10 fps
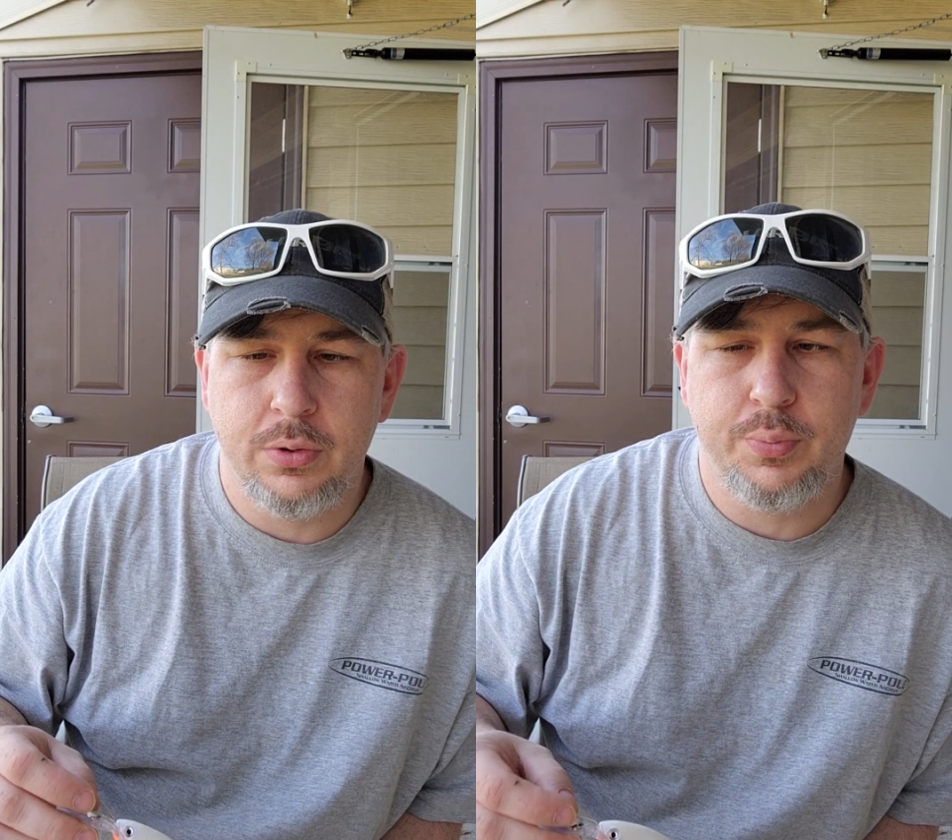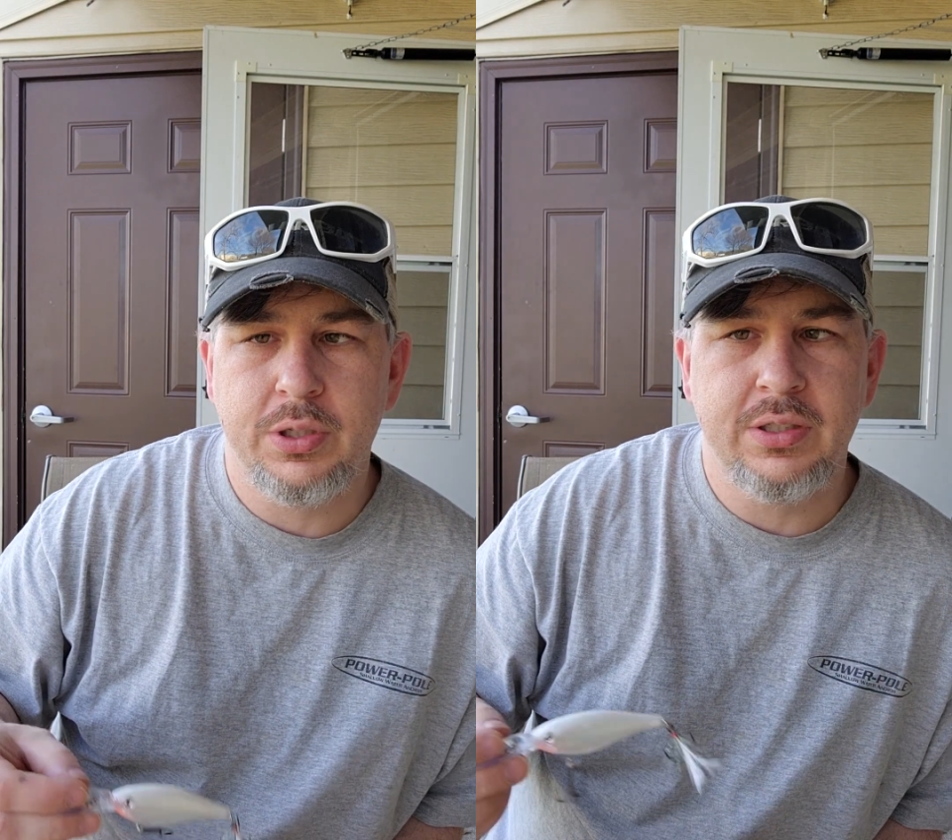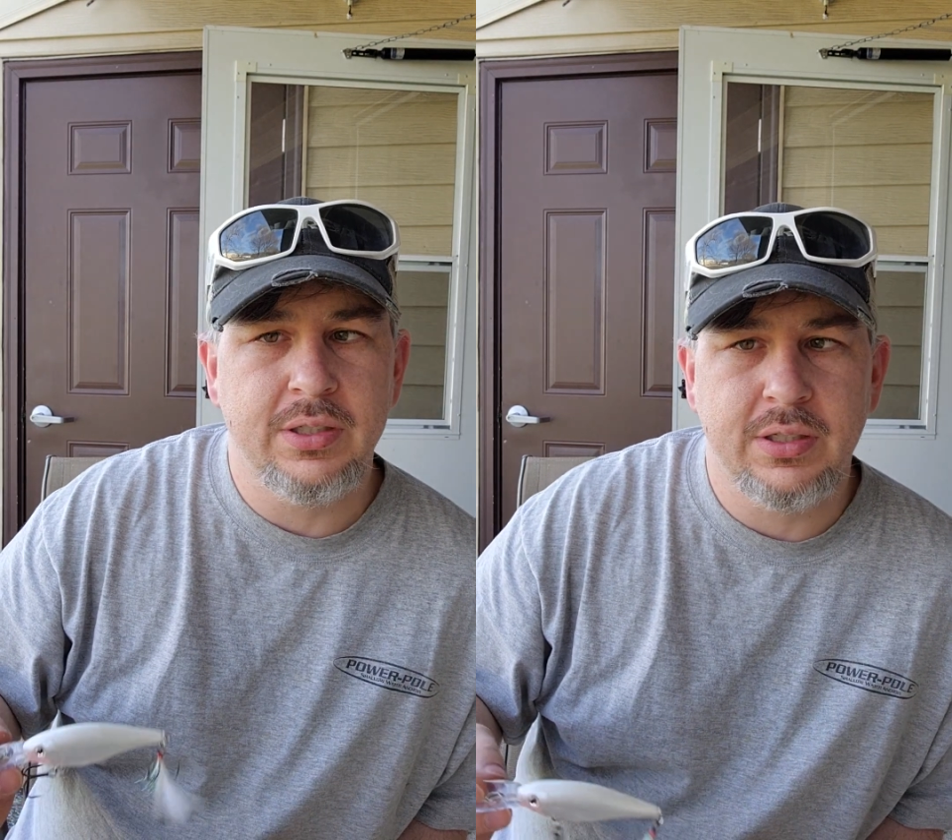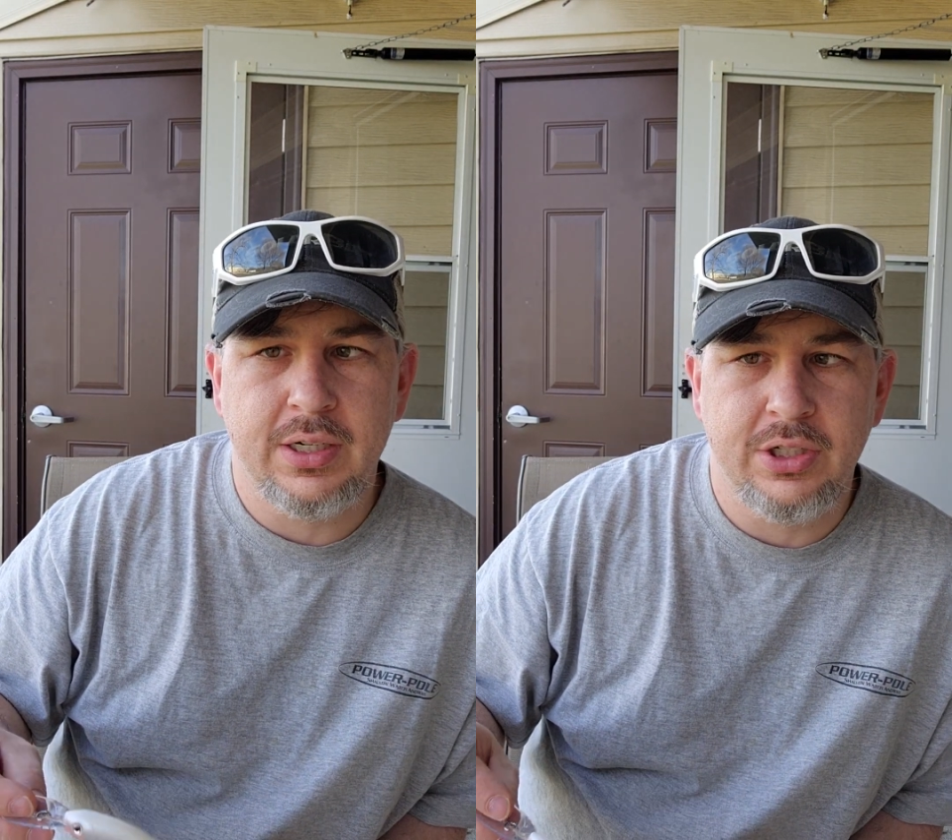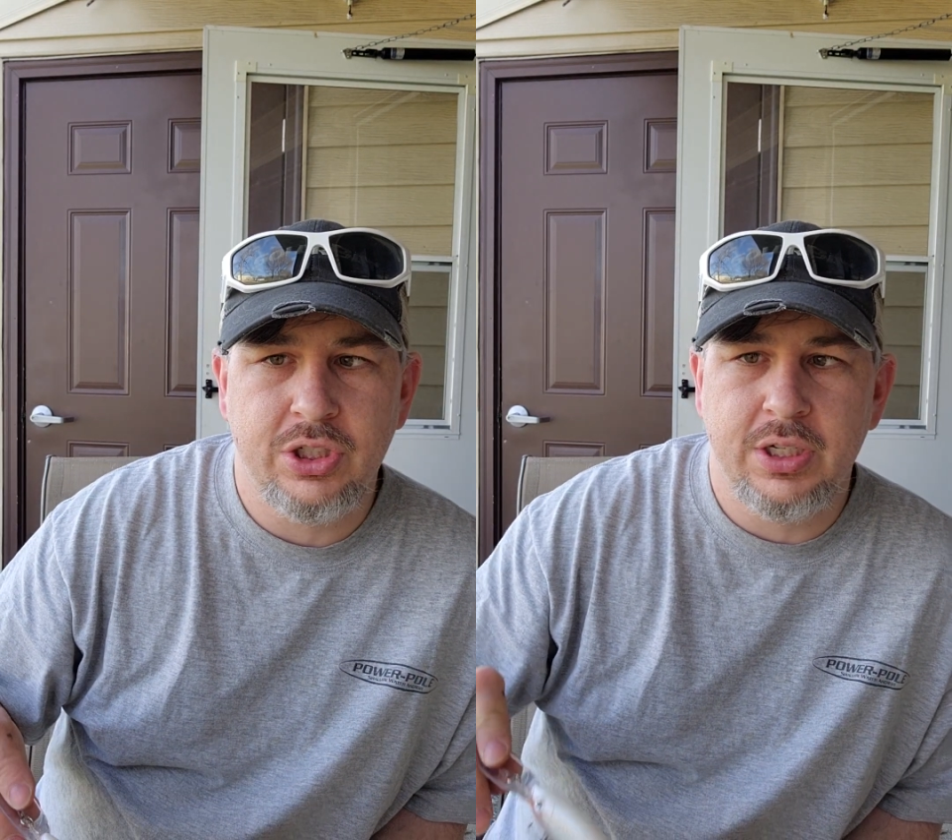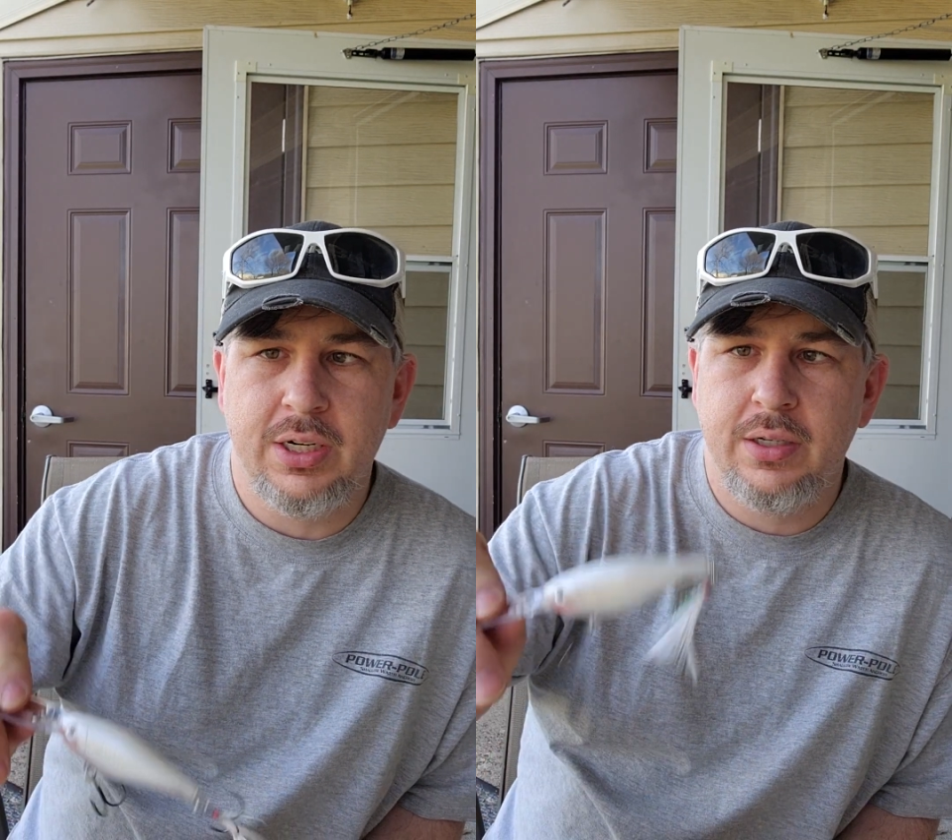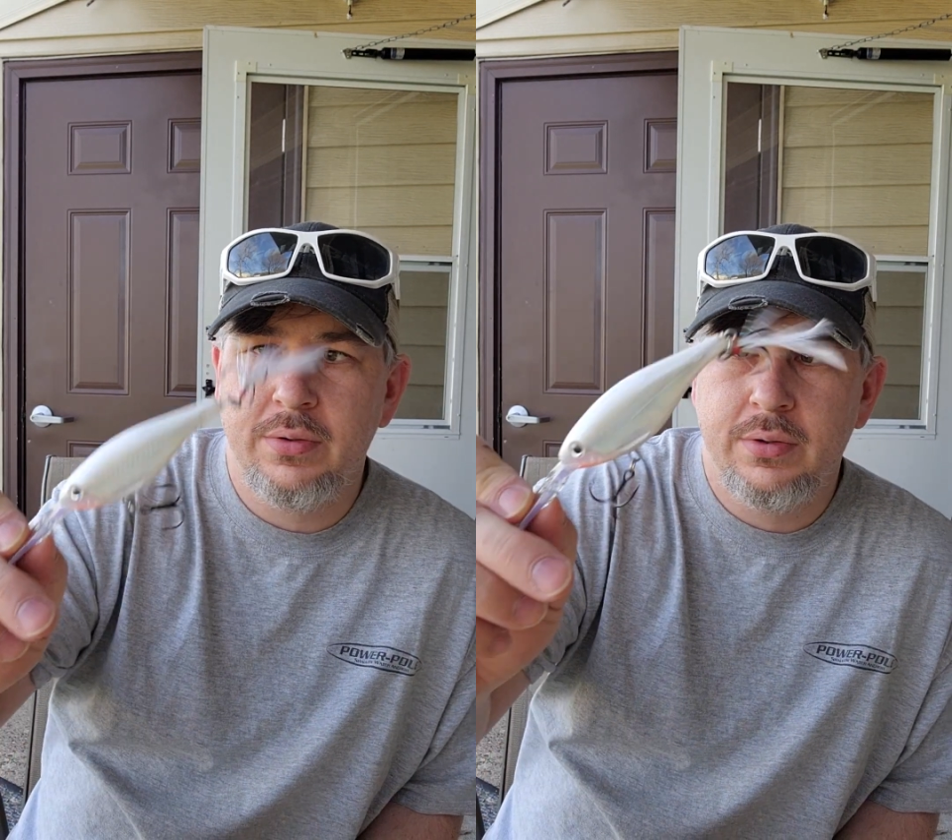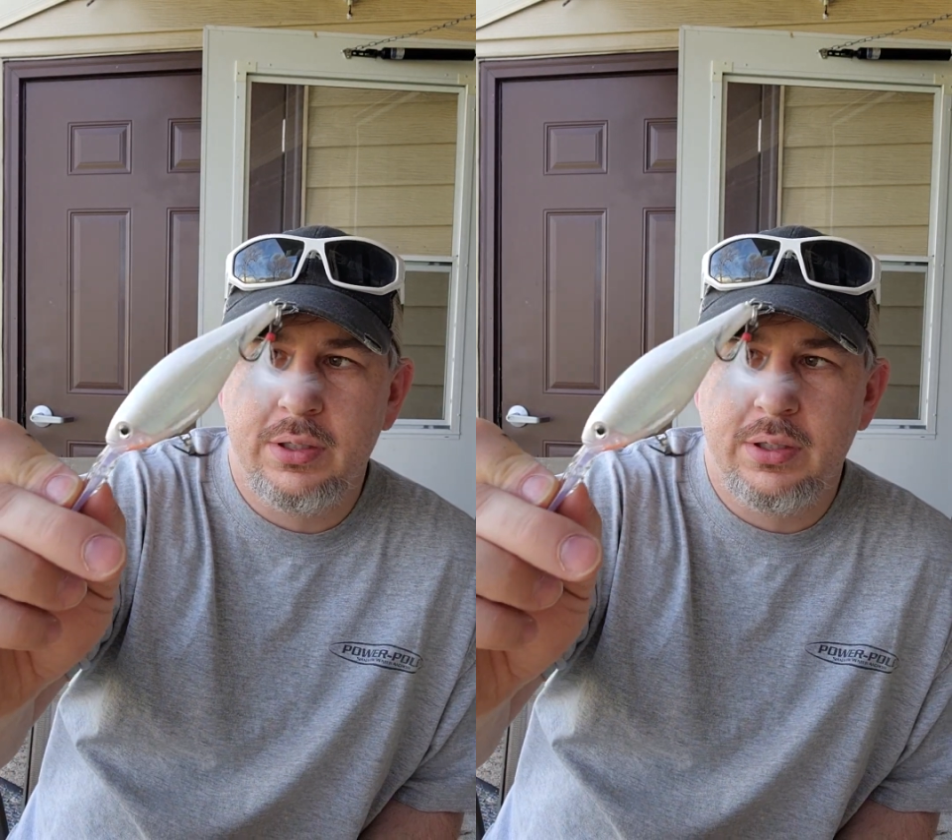a place that's got shad,